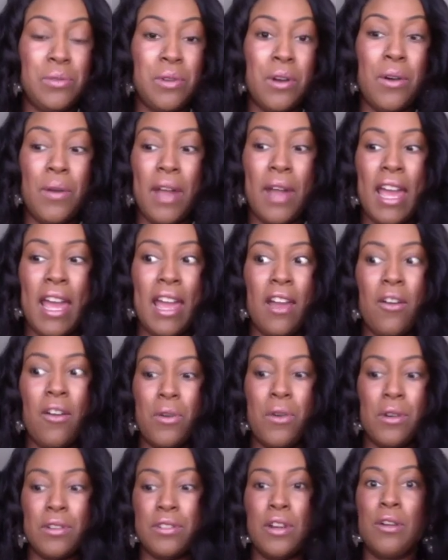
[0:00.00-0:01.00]
okay,
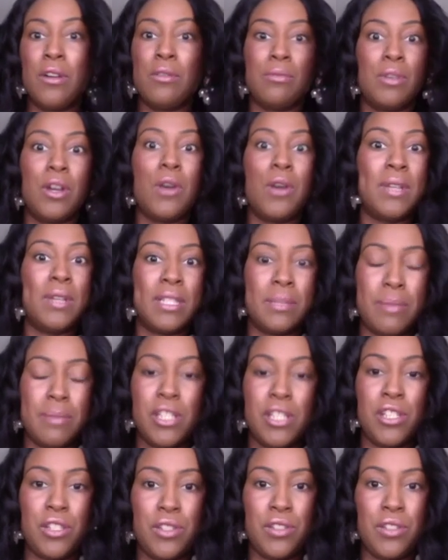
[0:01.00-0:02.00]
or don't know as
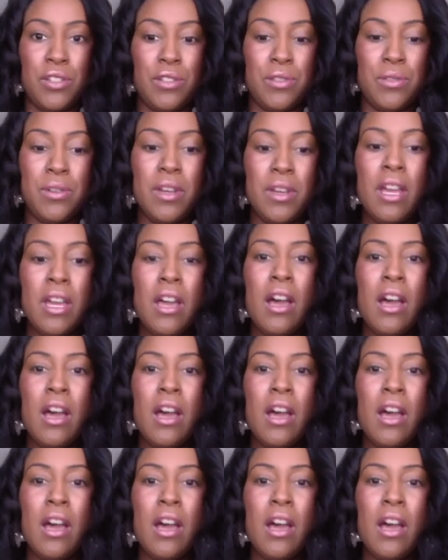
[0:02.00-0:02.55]
much as you.